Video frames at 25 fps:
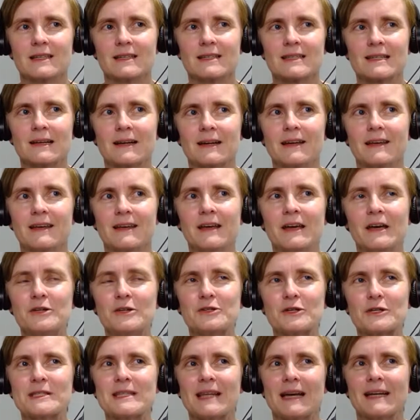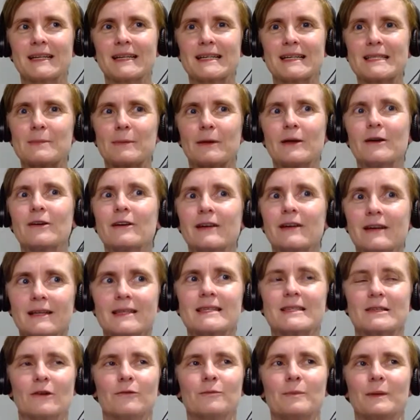It's like just that
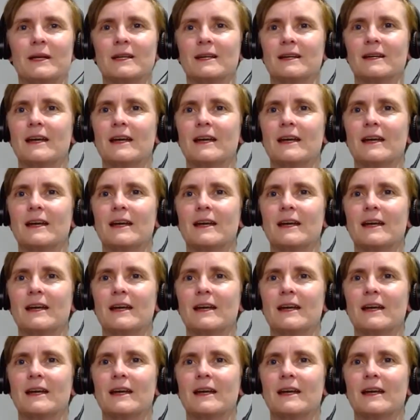experience of being